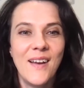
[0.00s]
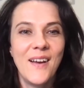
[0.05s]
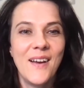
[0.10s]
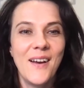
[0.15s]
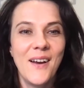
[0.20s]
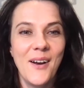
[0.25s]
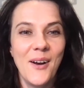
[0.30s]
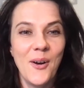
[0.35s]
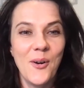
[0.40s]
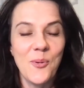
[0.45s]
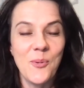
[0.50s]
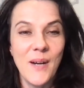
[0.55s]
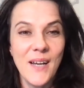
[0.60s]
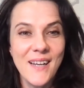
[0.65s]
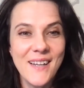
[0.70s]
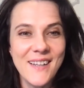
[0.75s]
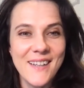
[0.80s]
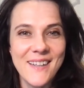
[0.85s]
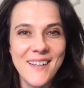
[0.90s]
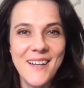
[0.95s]
All
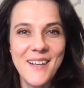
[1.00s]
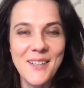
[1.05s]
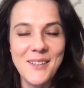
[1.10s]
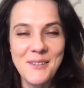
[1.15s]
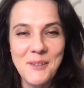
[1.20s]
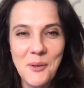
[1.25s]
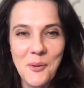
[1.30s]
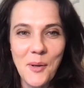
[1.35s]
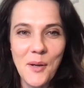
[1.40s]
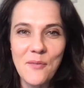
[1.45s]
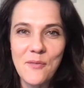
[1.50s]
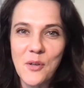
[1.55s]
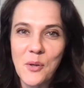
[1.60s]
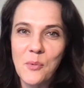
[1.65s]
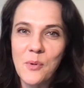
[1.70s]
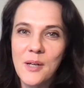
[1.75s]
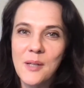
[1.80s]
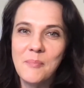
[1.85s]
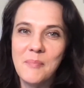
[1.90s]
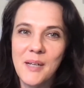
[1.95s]
right. Hello,
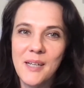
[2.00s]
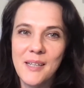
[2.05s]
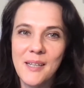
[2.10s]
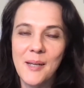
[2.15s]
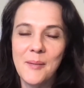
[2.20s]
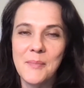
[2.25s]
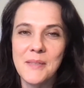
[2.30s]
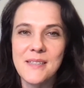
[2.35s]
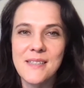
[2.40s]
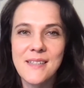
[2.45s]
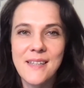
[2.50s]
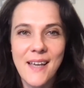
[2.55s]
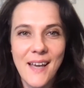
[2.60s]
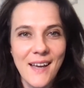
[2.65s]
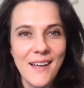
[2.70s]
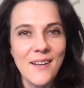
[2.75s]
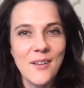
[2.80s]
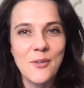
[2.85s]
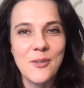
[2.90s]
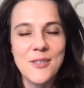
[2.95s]
everyone. My name is
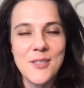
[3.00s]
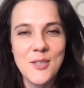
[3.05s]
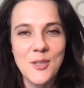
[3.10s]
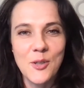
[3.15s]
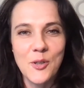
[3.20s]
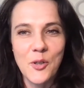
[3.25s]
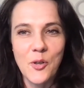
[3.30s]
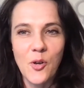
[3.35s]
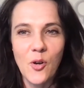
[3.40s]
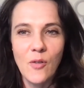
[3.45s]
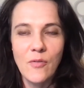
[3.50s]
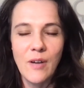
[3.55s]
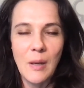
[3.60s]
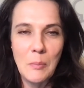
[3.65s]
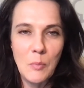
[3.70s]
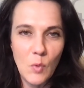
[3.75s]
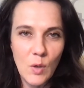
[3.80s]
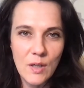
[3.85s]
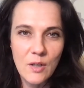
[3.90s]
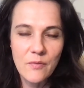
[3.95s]
Kat Krasilnikov. I'm
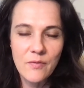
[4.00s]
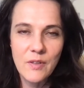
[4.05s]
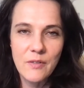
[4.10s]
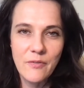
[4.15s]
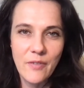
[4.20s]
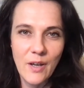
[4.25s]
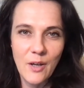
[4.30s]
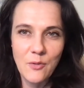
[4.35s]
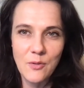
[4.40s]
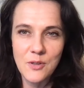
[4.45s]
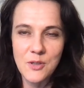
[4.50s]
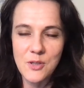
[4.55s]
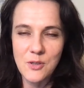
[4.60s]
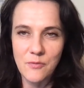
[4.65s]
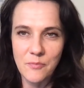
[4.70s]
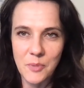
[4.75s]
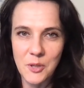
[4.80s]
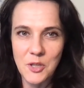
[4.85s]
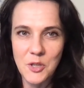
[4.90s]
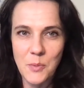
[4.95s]
one of the founders of
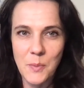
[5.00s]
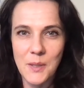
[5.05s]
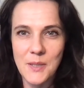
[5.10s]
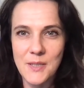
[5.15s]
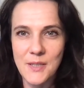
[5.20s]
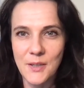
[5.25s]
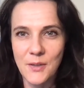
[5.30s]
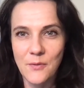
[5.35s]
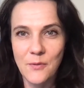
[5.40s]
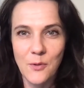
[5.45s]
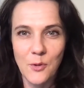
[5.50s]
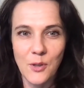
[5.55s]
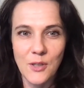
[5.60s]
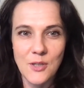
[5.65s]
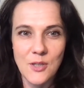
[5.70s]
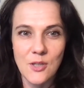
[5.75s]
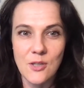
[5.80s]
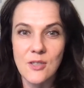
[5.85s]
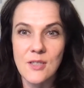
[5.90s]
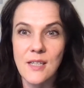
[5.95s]
Beach Bus
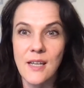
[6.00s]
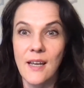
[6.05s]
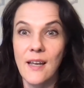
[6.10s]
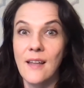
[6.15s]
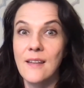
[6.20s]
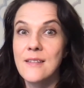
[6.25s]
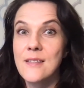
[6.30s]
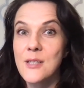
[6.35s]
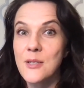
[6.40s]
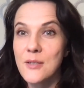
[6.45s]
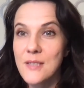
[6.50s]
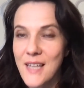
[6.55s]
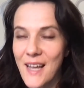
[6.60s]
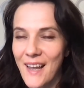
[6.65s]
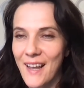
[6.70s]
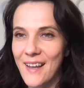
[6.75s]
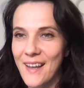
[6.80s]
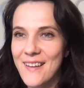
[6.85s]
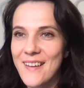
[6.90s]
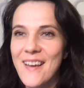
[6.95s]
Influencers. And
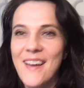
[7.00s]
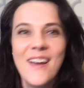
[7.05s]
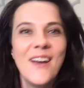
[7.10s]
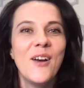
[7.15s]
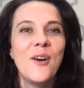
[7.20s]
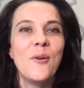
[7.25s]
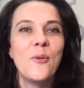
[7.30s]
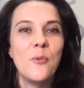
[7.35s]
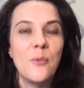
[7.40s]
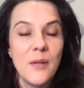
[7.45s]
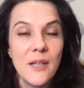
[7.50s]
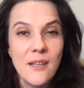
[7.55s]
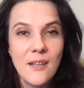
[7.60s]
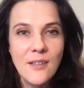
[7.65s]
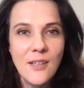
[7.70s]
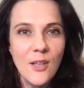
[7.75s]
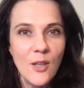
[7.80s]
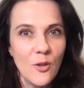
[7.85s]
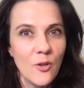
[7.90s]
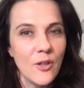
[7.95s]
today we're going
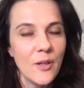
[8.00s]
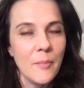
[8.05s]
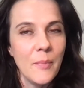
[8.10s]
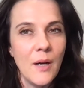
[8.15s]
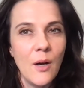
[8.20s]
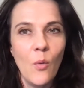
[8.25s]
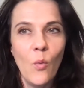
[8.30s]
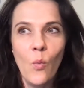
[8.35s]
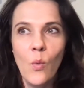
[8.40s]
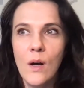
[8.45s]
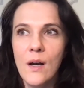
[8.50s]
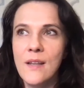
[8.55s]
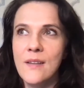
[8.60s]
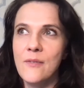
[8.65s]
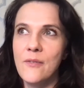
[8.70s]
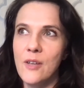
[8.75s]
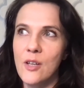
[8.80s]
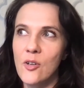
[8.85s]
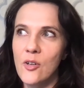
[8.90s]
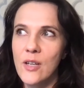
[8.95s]
to learn about one
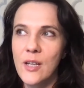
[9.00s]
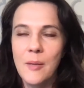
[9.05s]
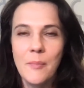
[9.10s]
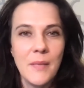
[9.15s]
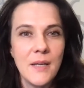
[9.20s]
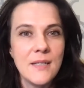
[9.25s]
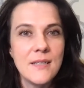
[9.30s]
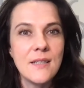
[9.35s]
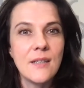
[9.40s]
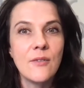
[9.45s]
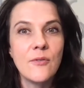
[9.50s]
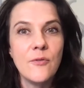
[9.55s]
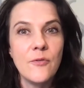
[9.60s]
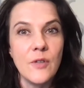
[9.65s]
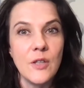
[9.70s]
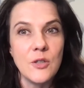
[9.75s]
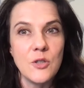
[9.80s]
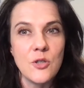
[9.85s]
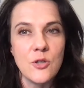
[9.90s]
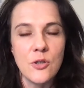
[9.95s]
very amazing
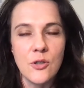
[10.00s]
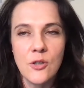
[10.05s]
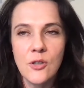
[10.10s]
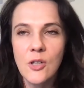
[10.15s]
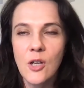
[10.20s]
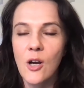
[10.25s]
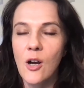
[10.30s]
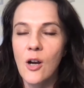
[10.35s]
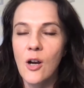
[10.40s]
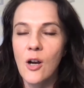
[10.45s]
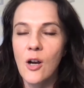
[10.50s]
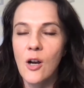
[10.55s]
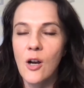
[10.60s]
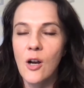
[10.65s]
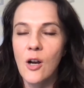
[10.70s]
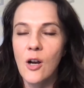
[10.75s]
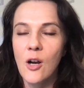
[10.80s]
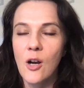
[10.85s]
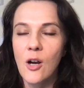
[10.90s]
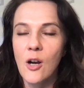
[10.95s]
feature on
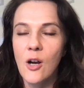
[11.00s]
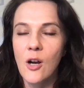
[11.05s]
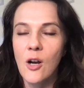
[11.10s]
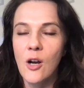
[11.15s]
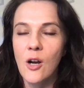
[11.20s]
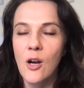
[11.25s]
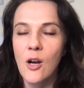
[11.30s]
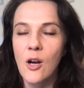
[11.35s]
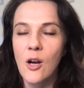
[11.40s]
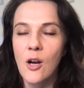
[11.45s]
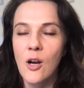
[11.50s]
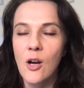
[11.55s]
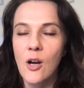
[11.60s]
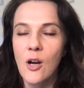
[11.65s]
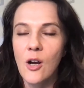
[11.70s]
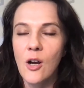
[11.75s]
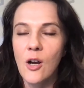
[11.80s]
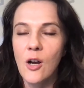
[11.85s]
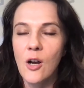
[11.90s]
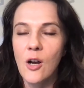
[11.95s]
Instagram that's
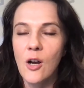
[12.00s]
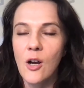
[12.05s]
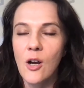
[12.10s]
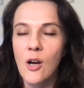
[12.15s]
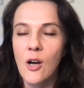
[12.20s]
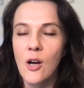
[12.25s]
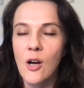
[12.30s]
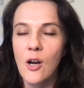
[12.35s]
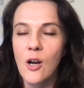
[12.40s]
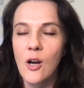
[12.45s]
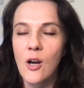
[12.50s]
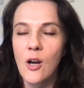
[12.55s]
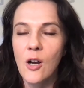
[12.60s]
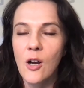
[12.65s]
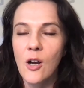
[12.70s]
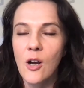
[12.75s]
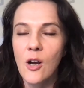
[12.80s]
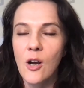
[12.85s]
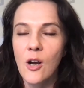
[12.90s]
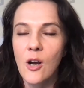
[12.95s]
going to help you to
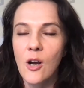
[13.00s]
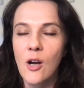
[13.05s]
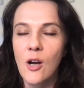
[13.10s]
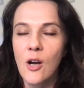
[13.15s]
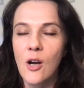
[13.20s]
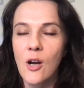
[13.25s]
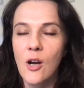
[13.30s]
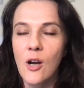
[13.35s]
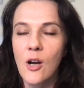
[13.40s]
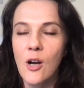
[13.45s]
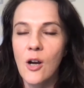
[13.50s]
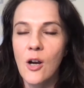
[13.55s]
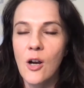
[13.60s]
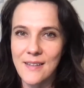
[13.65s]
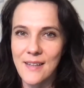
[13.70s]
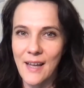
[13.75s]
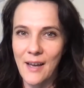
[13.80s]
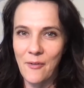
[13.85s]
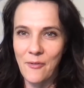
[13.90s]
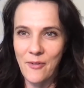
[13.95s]
grow your business a
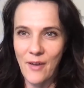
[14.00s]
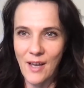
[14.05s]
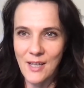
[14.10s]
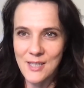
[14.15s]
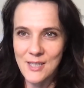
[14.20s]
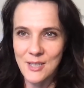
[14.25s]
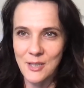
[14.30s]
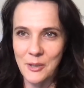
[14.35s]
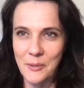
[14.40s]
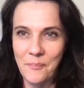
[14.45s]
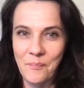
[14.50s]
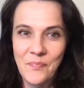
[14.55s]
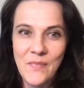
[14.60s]
lot faster.